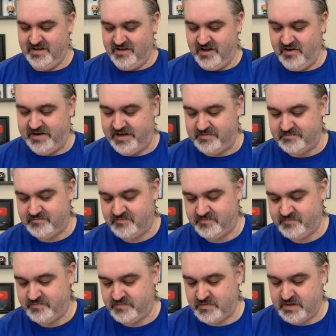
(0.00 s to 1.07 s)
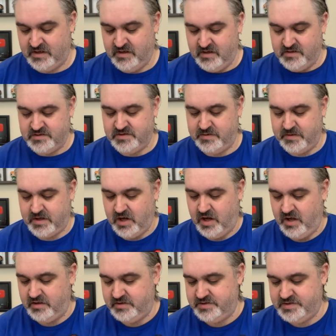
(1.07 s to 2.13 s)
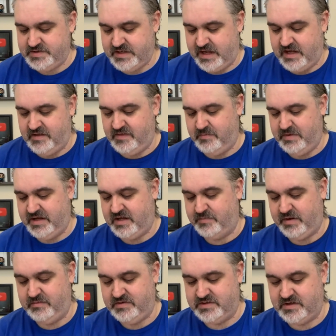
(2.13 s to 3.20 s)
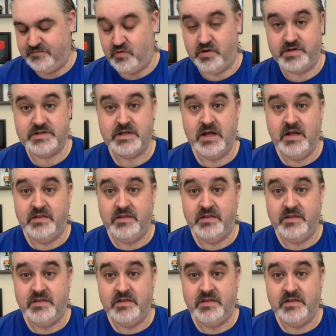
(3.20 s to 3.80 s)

right, so the colors and the makeup I'm using, of course,